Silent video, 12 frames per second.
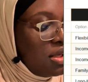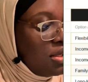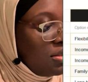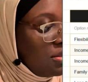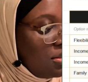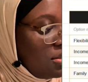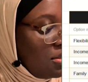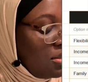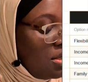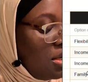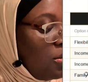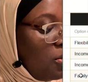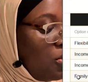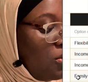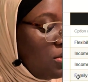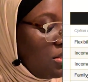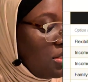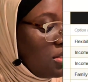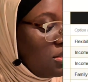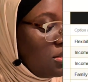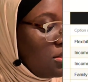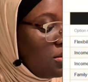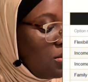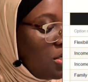is important
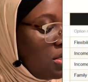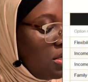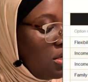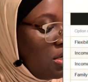to me.